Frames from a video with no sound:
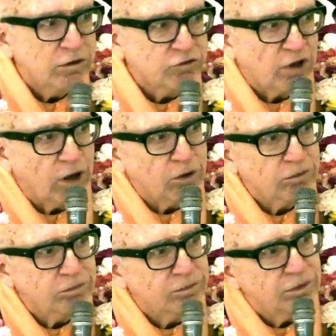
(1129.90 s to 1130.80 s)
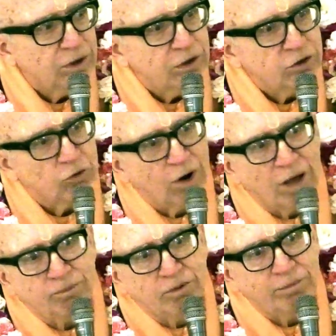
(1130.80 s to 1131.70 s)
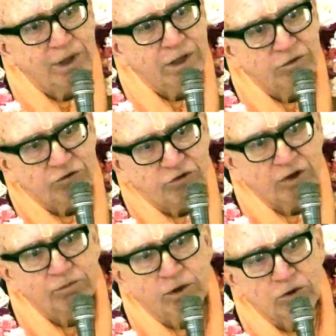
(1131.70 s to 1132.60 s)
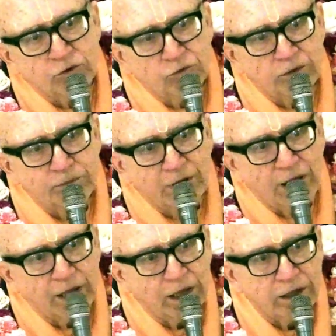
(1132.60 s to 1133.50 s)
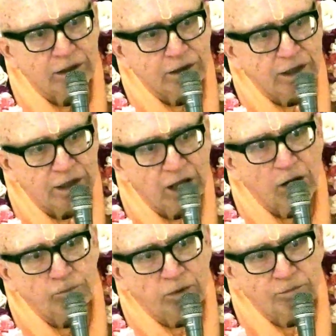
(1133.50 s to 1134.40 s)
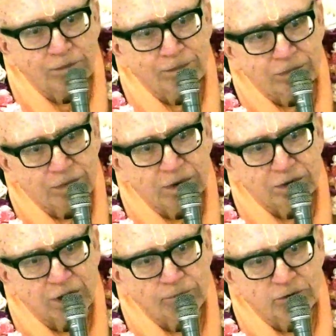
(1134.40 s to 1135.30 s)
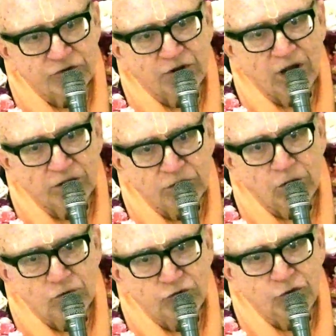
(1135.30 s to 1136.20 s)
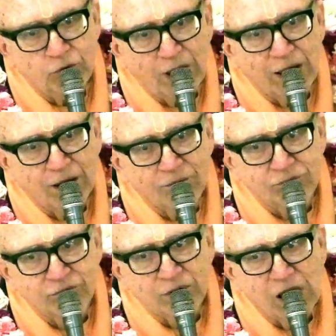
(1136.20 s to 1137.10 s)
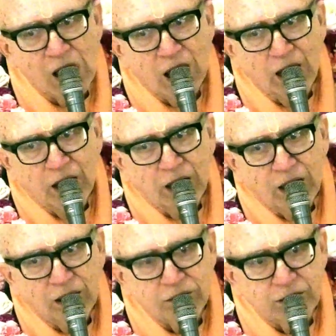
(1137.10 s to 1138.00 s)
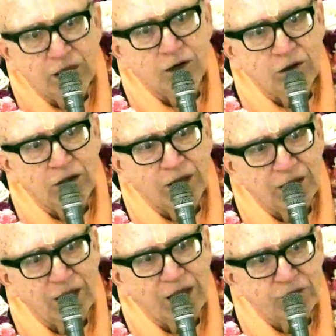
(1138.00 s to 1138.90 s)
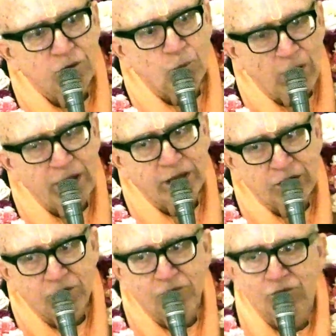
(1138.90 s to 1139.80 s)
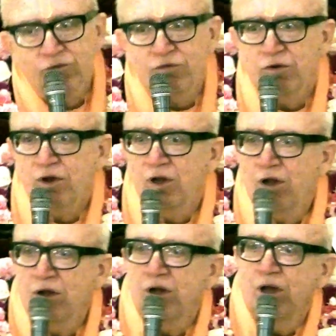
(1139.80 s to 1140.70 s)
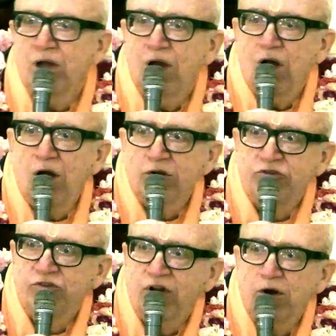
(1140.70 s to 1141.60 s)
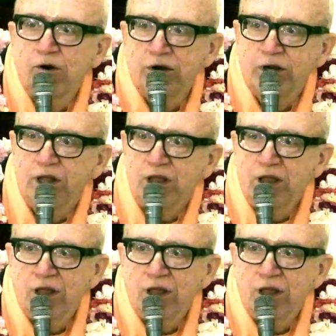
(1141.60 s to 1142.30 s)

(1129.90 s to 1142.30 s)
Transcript: so, Dharapa means difficult to obtain. Hialpatapasa, those who have little in the way of austerity.